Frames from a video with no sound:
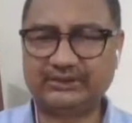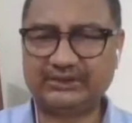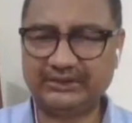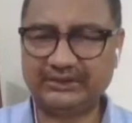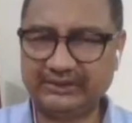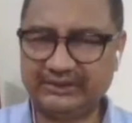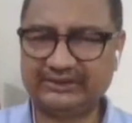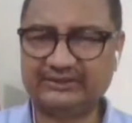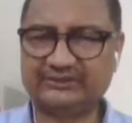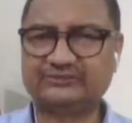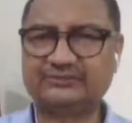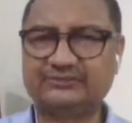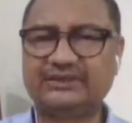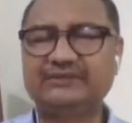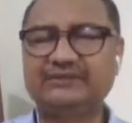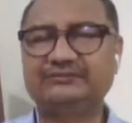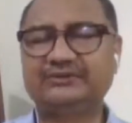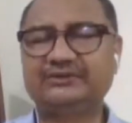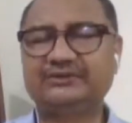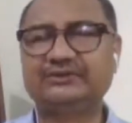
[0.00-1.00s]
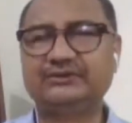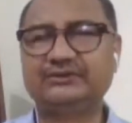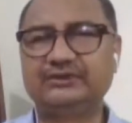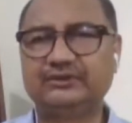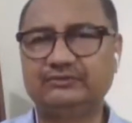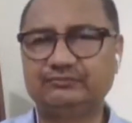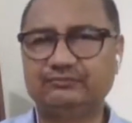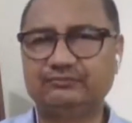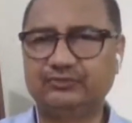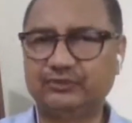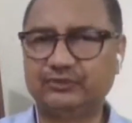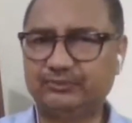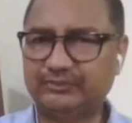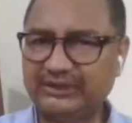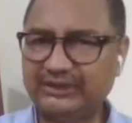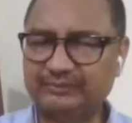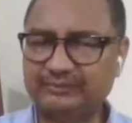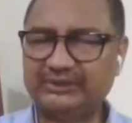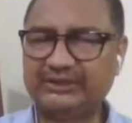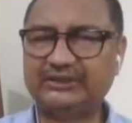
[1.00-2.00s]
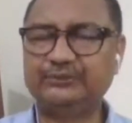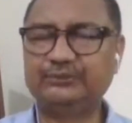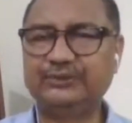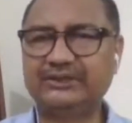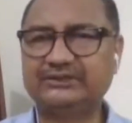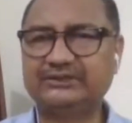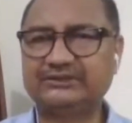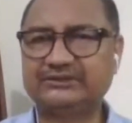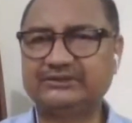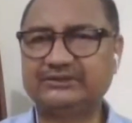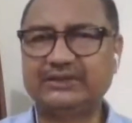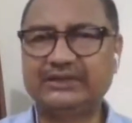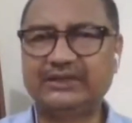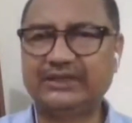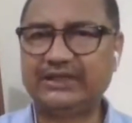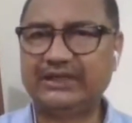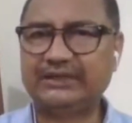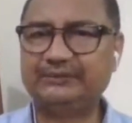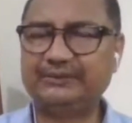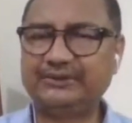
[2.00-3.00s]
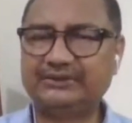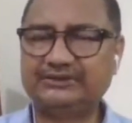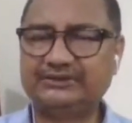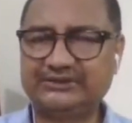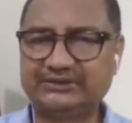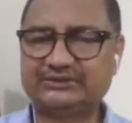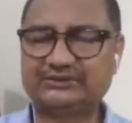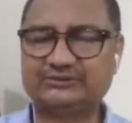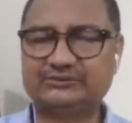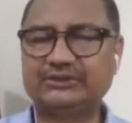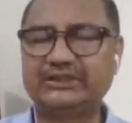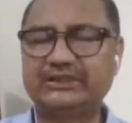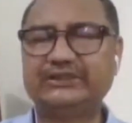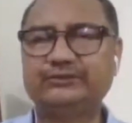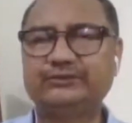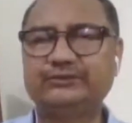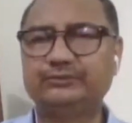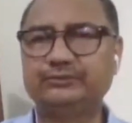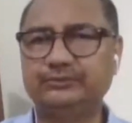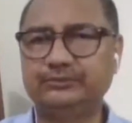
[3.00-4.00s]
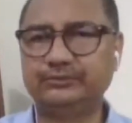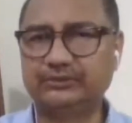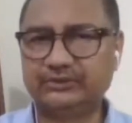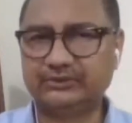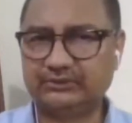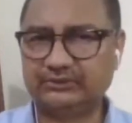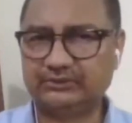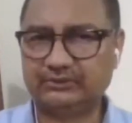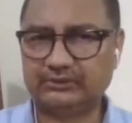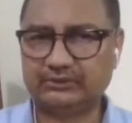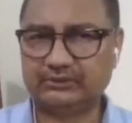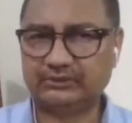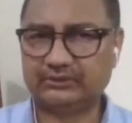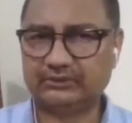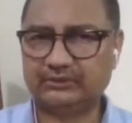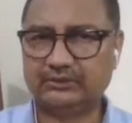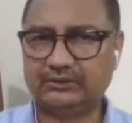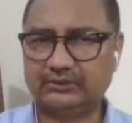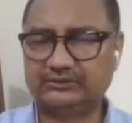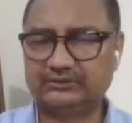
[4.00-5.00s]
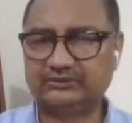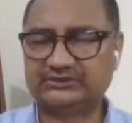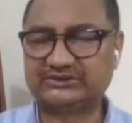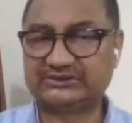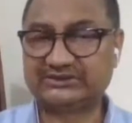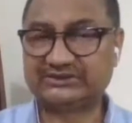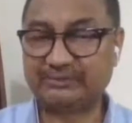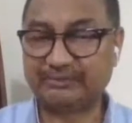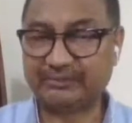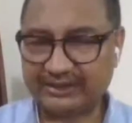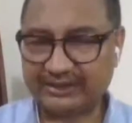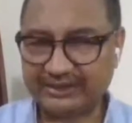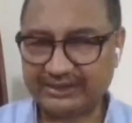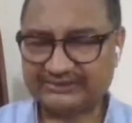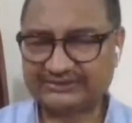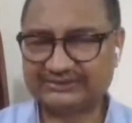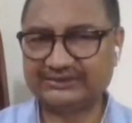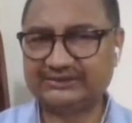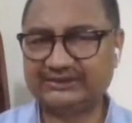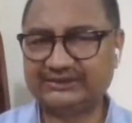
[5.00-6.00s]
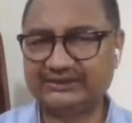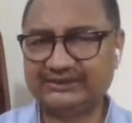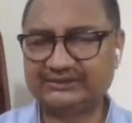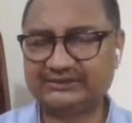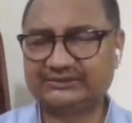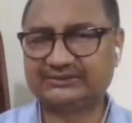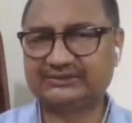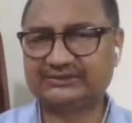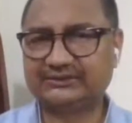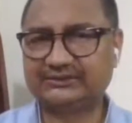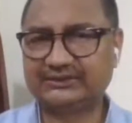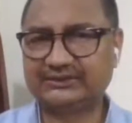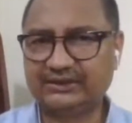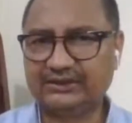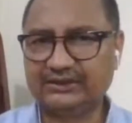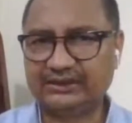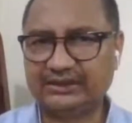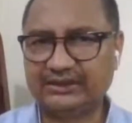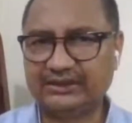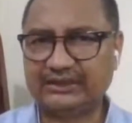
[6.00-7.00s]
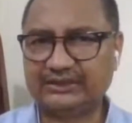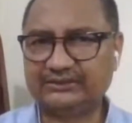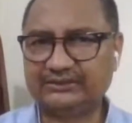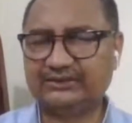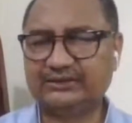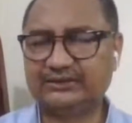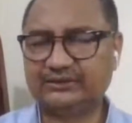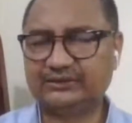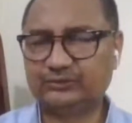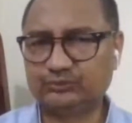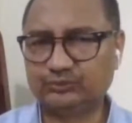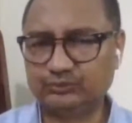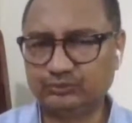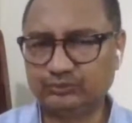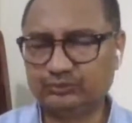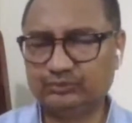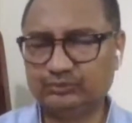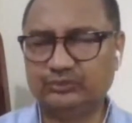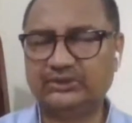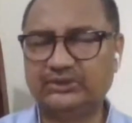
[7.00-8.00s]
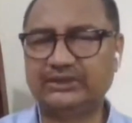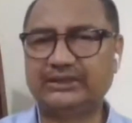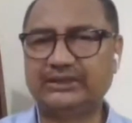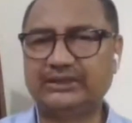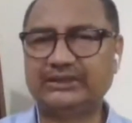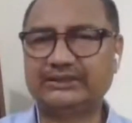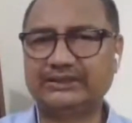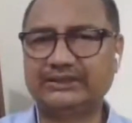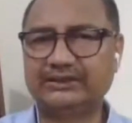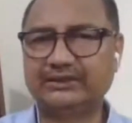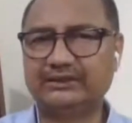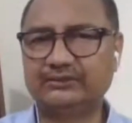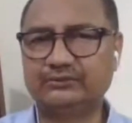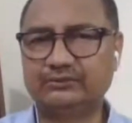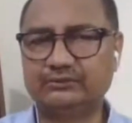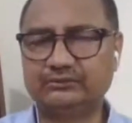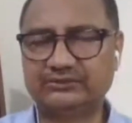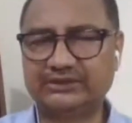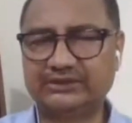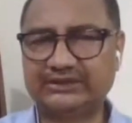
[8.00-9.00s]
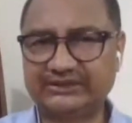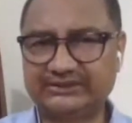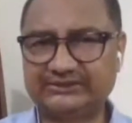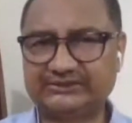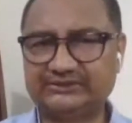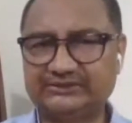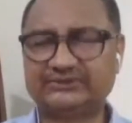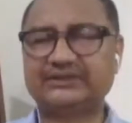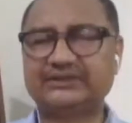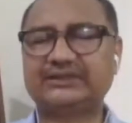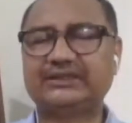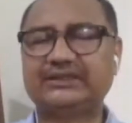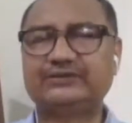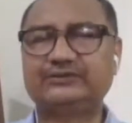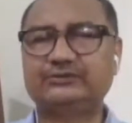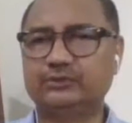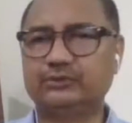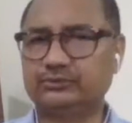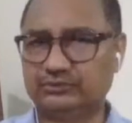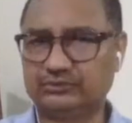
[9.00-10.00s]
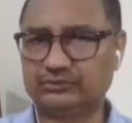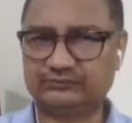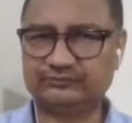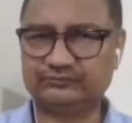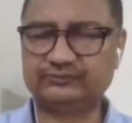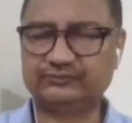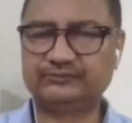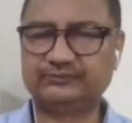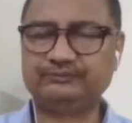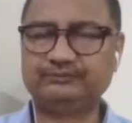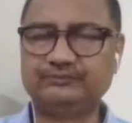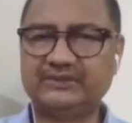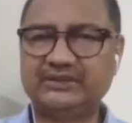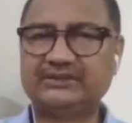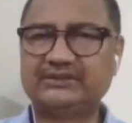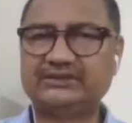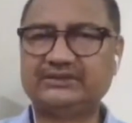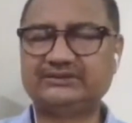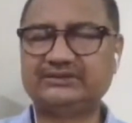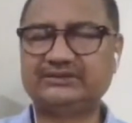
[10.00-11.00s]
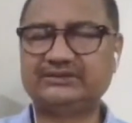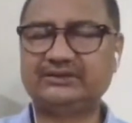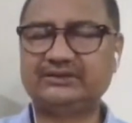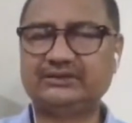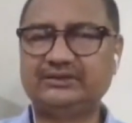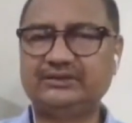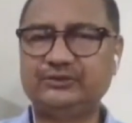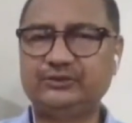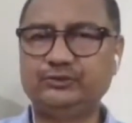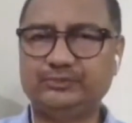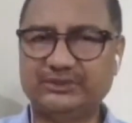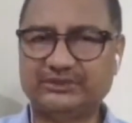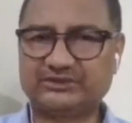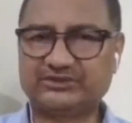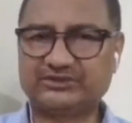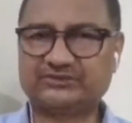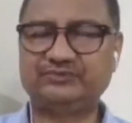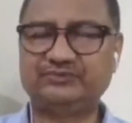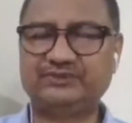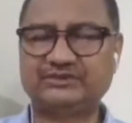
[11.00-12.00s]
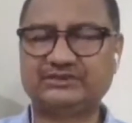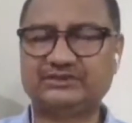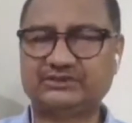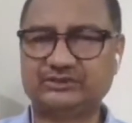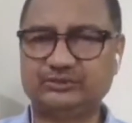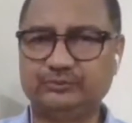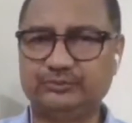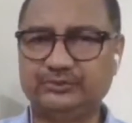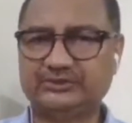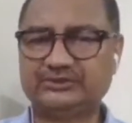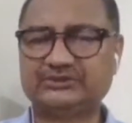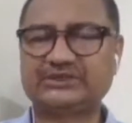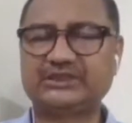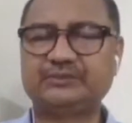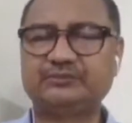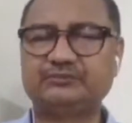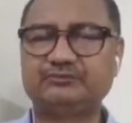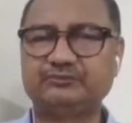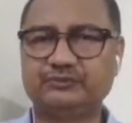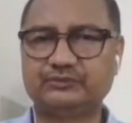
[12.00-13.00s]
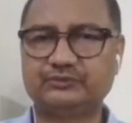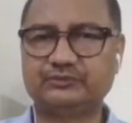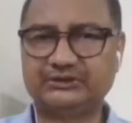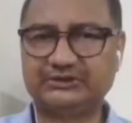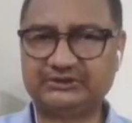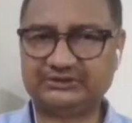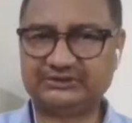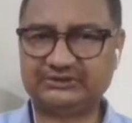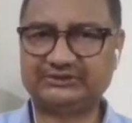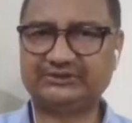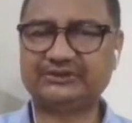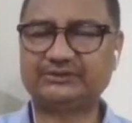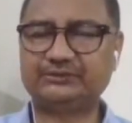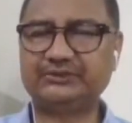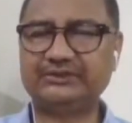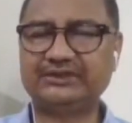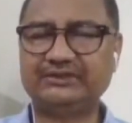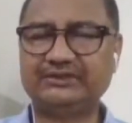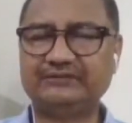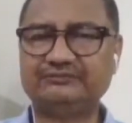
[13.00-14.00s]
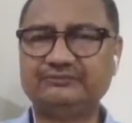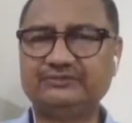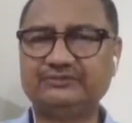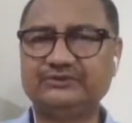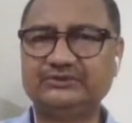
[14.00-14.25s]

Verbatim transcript: he is relevant for many, many ways. I will just try to uh, summarize the things under the two uh, contradictions that I talked of. That is the humans versus humans type of contradiction that we have,